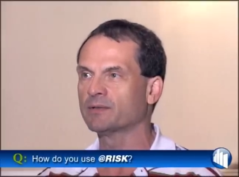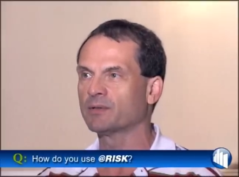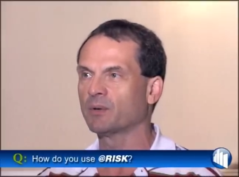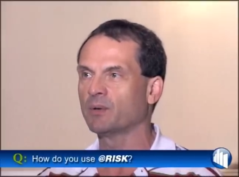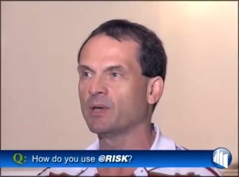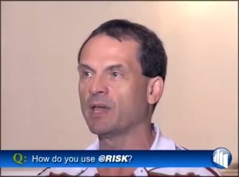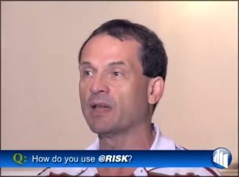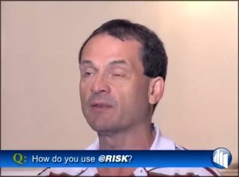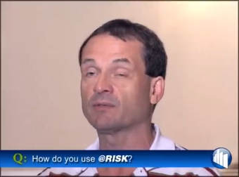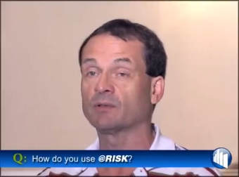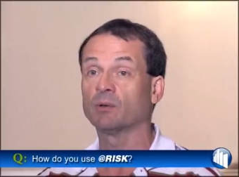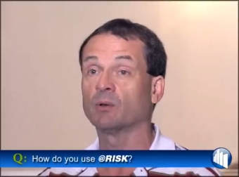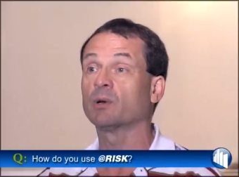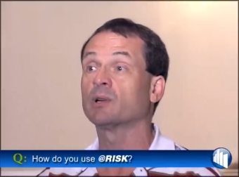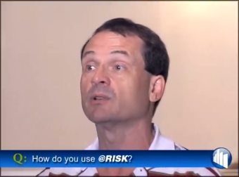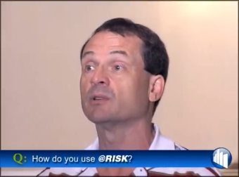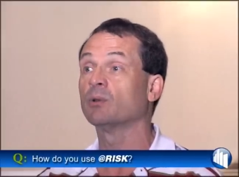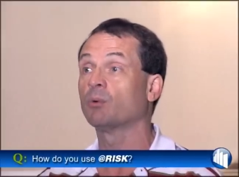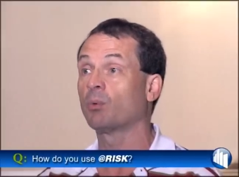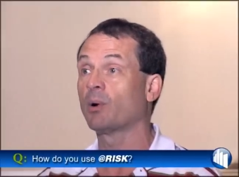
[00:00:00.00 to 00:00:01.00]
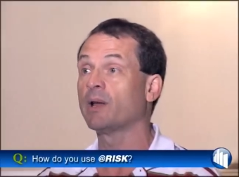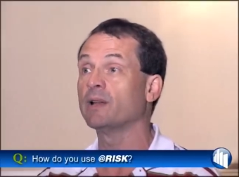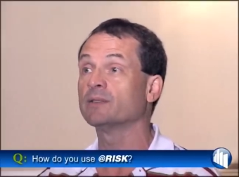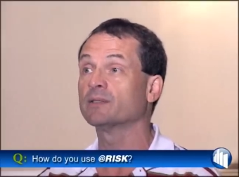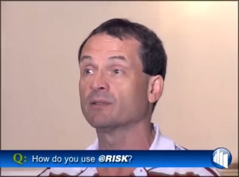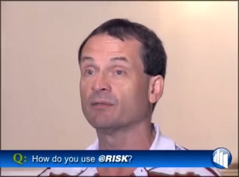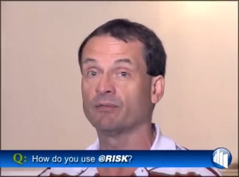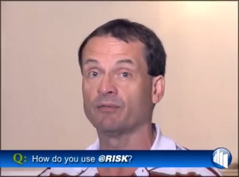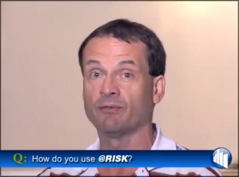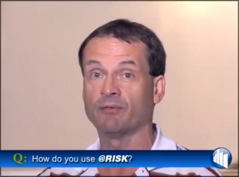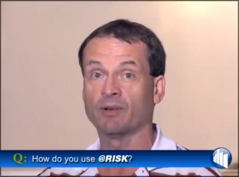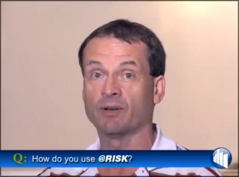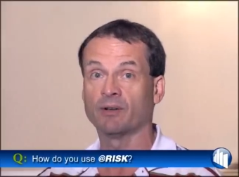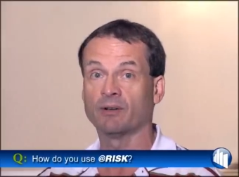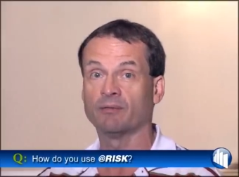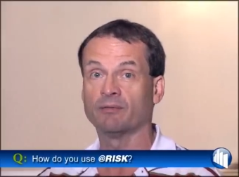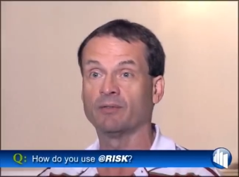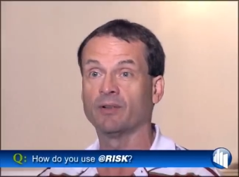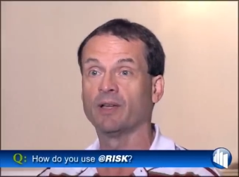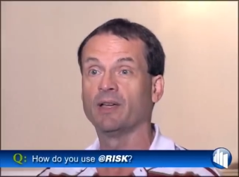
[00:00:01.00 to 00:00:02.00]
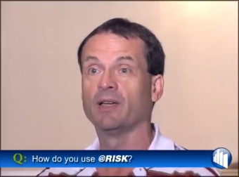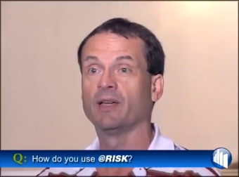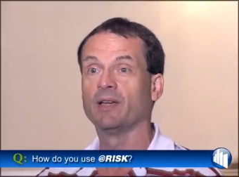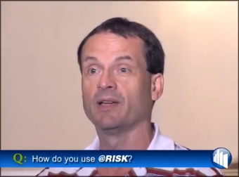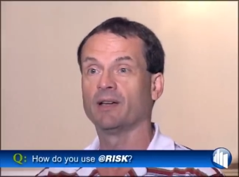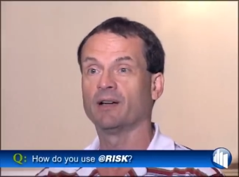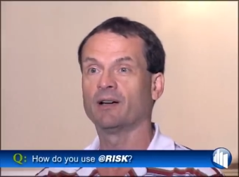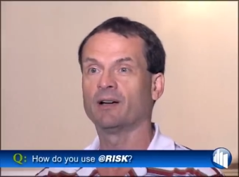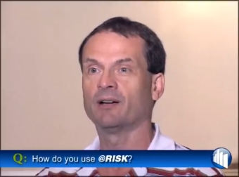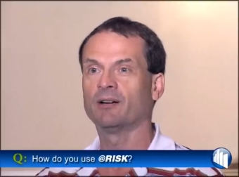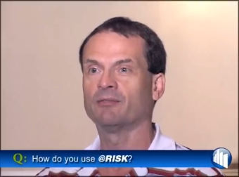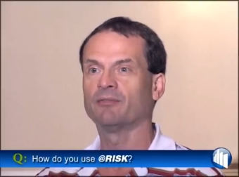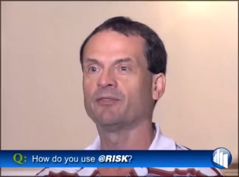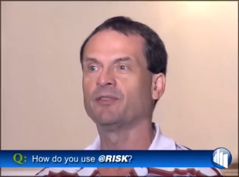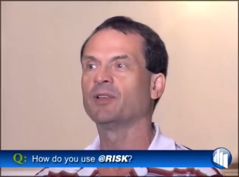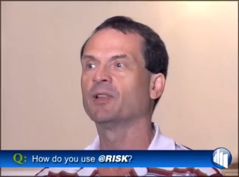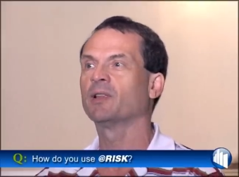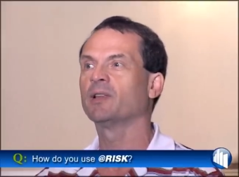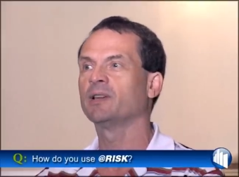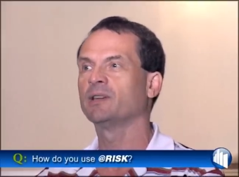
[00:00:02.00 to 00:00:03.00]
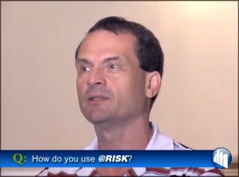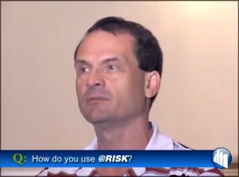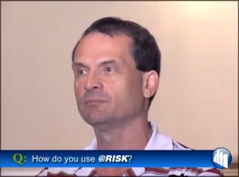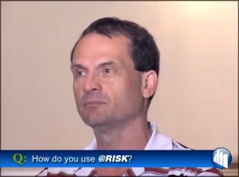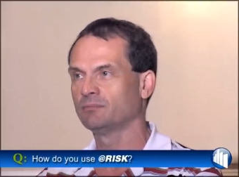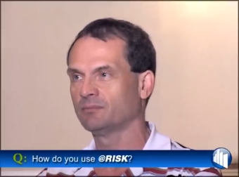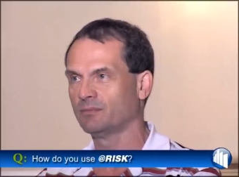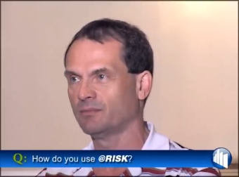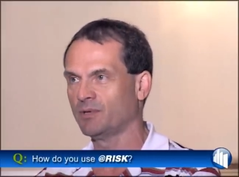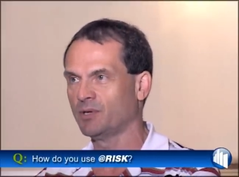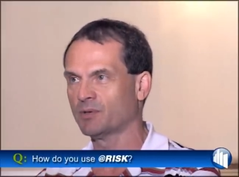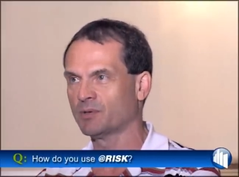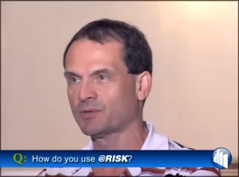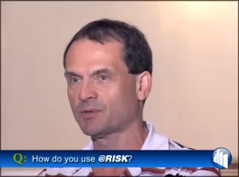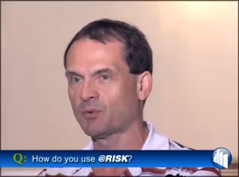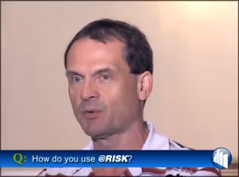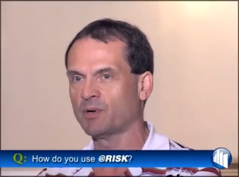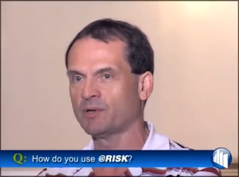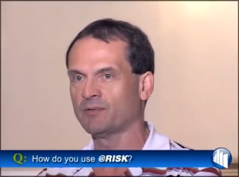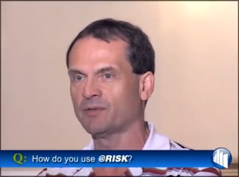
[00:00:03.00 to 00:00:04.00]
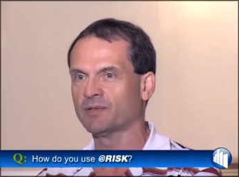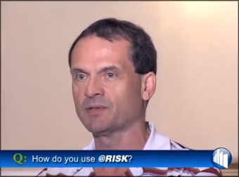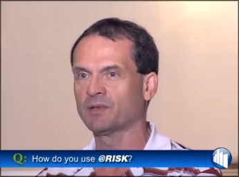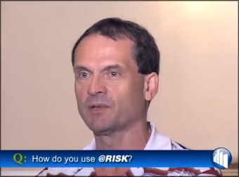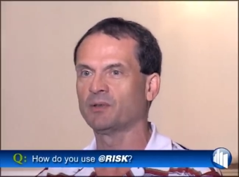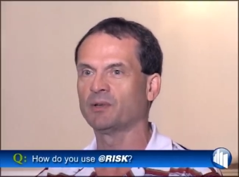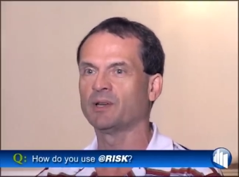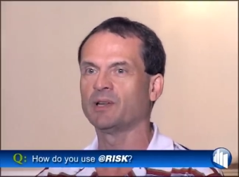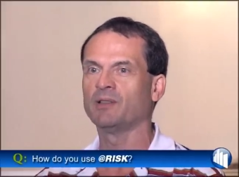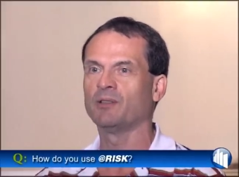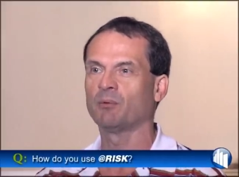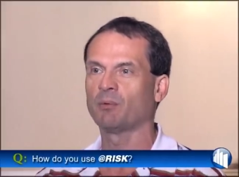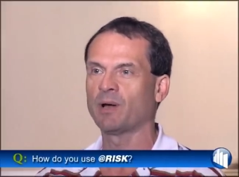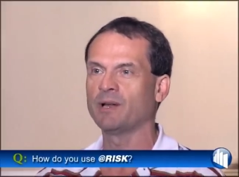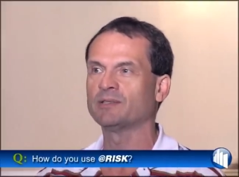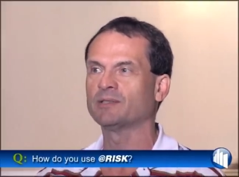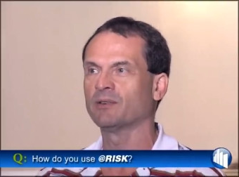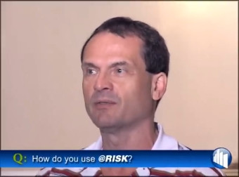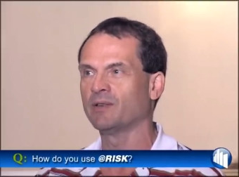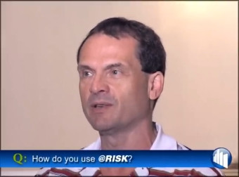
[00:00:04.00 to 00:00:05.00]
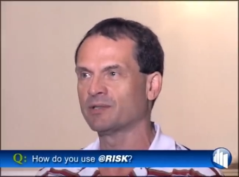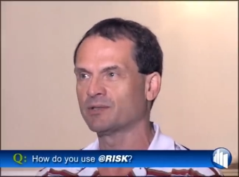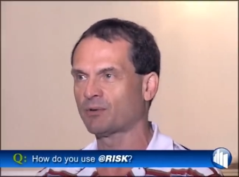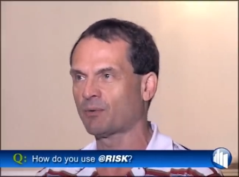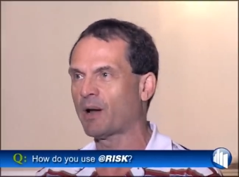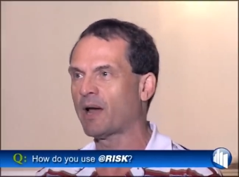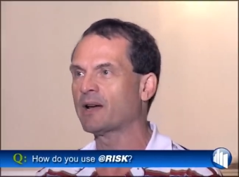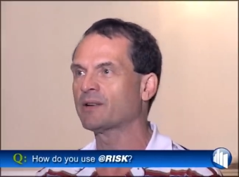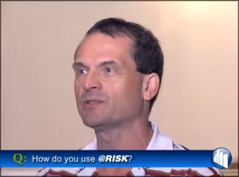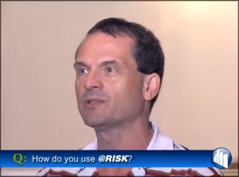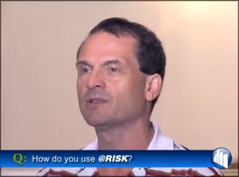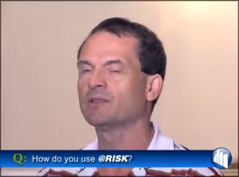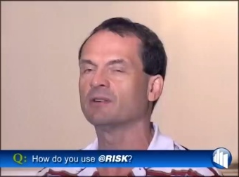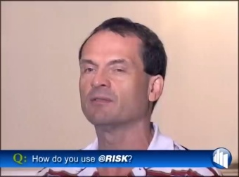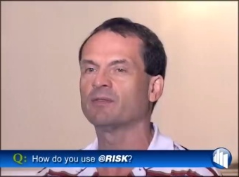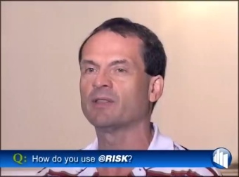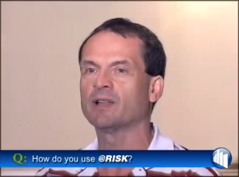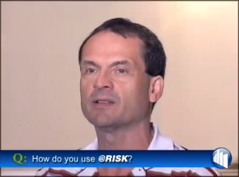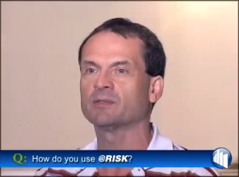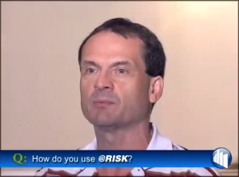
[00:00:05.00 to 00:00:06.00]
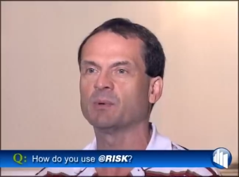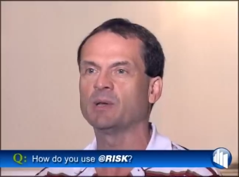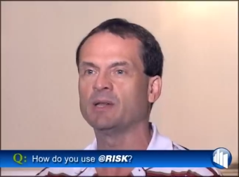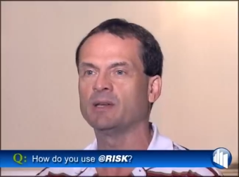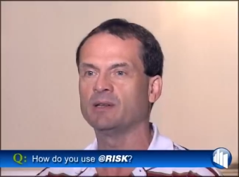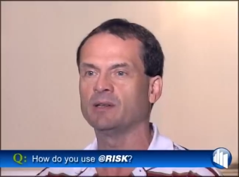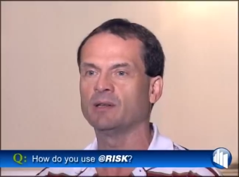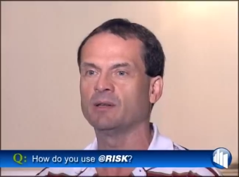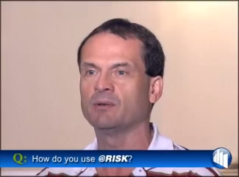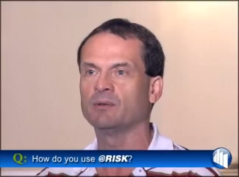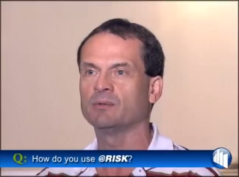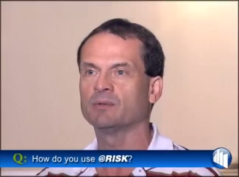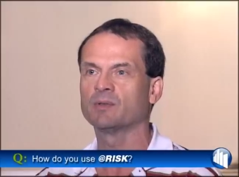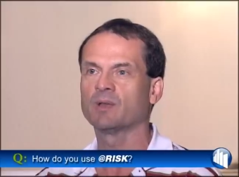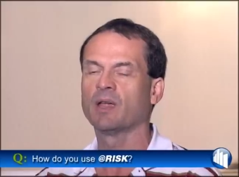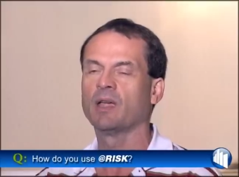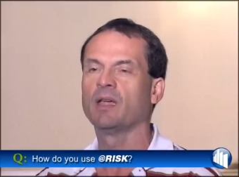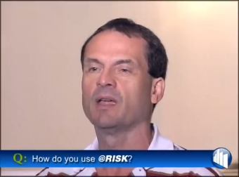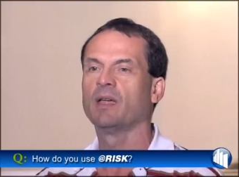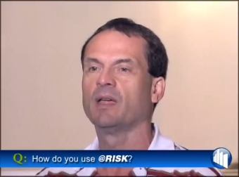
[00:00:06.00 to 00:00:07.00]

So you have to look at the rates of, of uh, filling your storage facility, the rates of extraction, if that's being used.